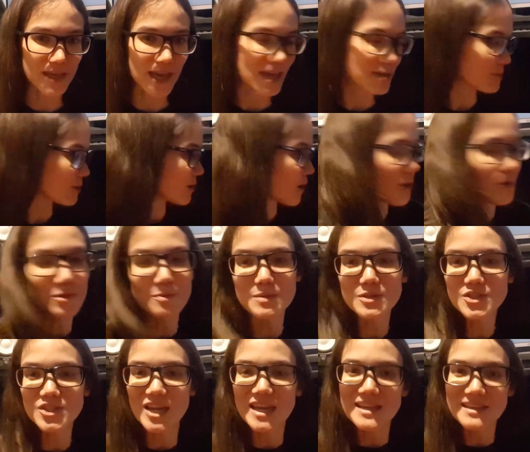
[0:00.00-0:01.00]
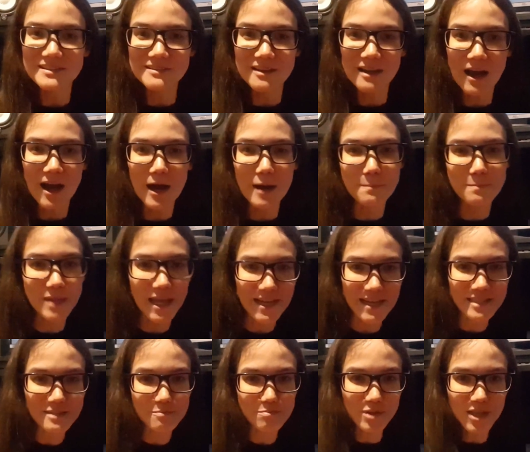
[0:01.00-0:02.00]
cable on the machine,
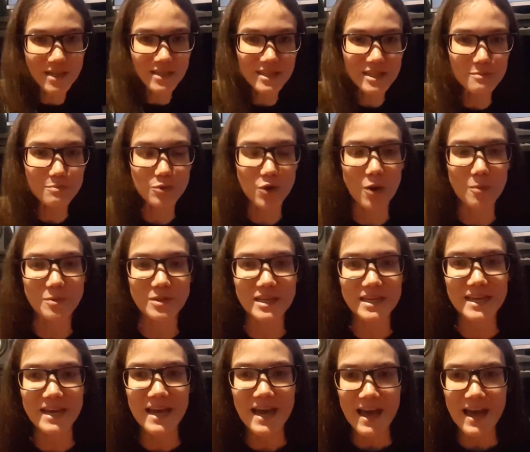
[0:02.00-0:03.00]
like I didn't plug it in properly.